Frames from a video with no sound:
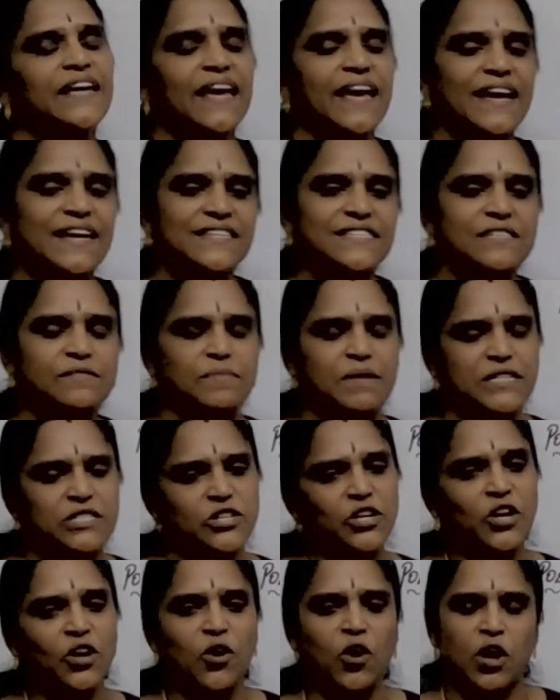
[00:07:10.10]

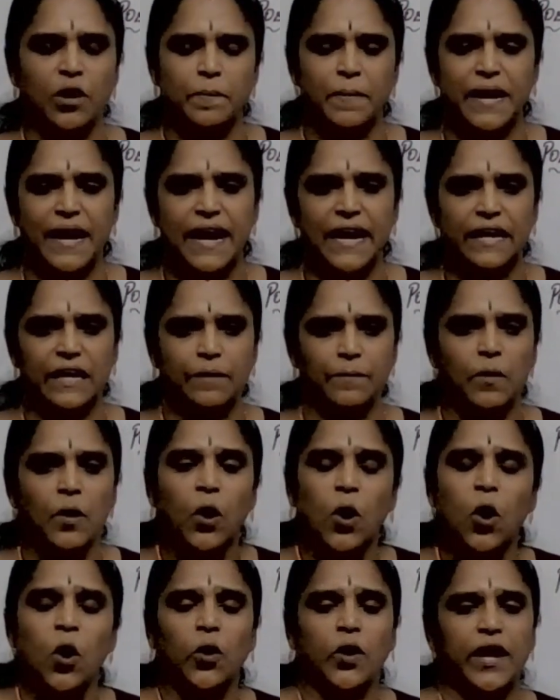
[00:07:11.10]
asymmetric carbon atom.
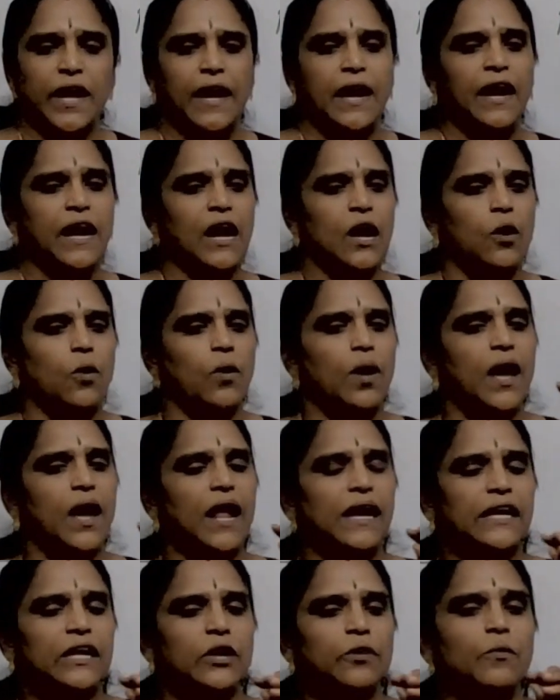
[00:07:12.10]
Okay, now
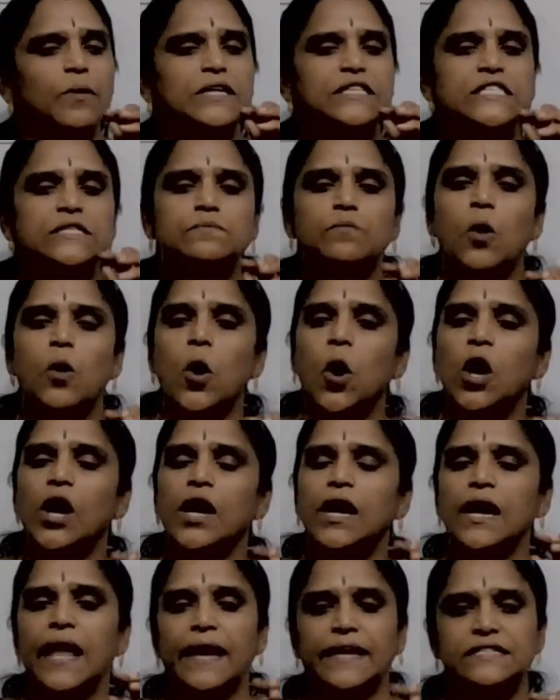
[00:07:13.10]
I'll give a small
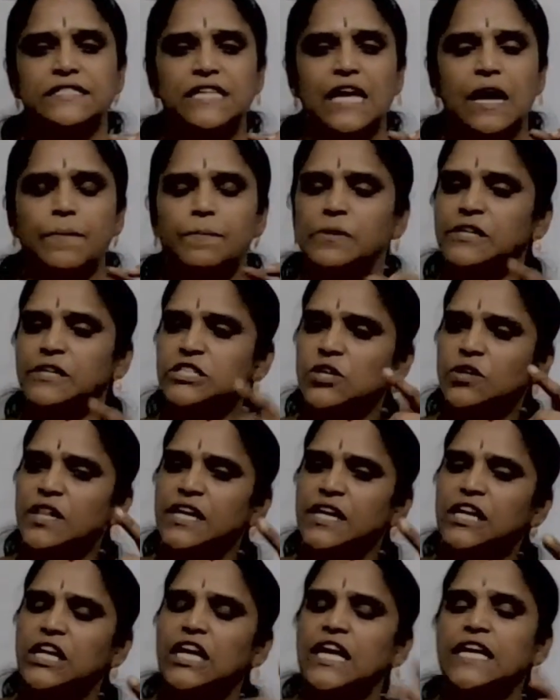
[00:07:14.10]
example so
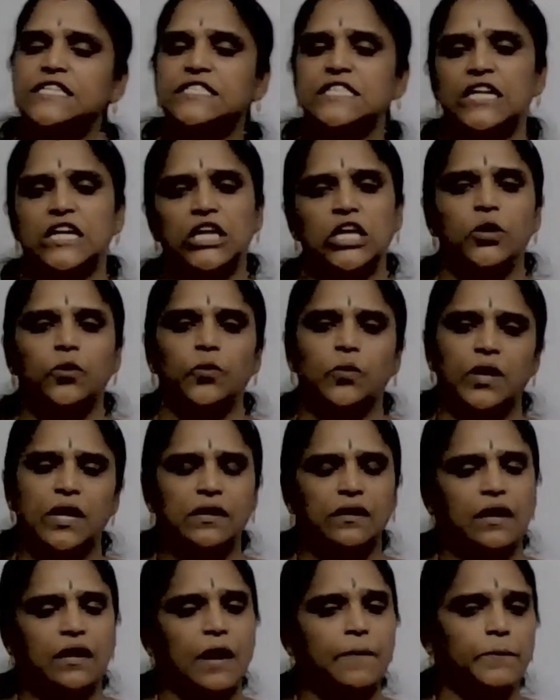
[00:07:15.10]
that easily you can
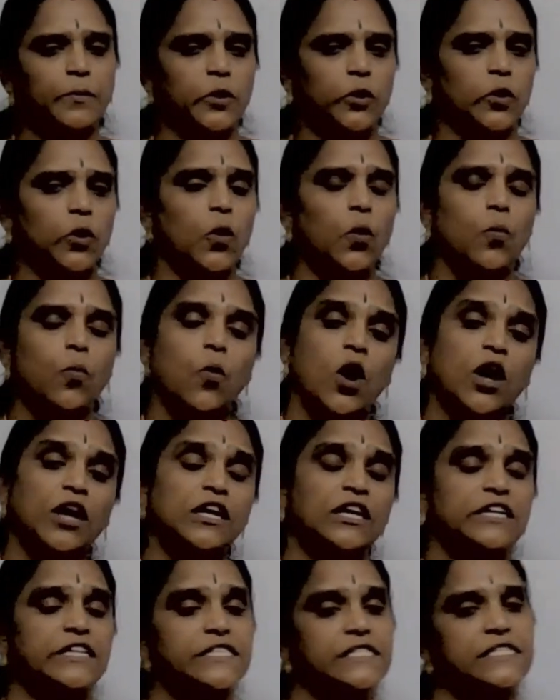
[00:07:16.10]
come to know what
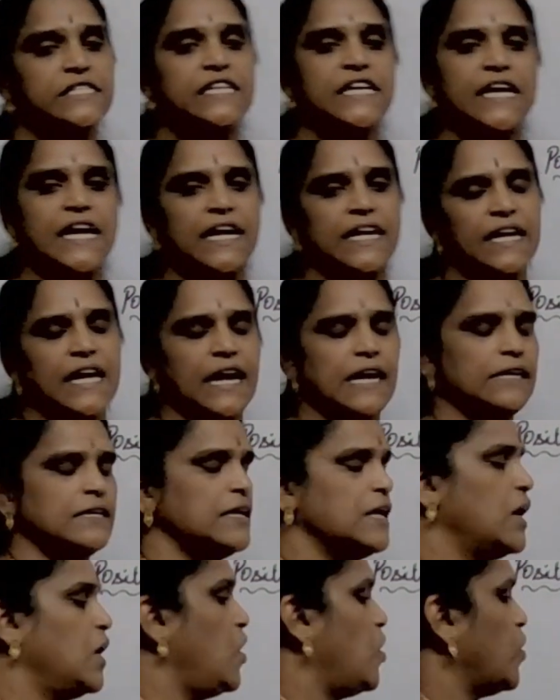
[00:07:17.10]
it is D and L.
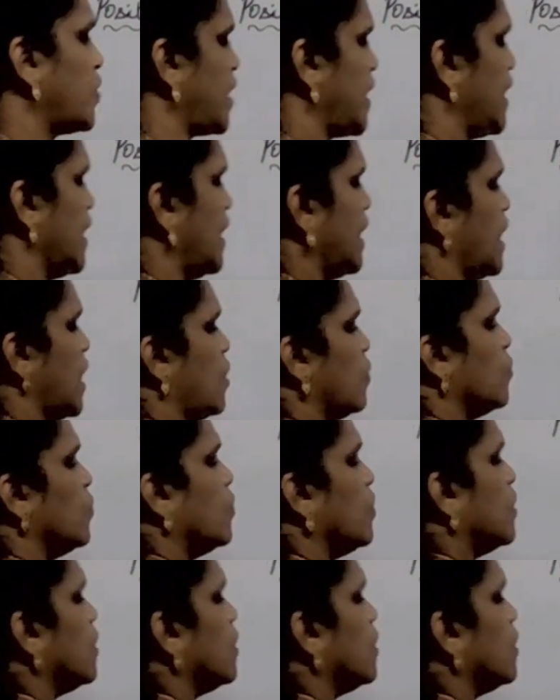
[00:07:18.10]
Okay, now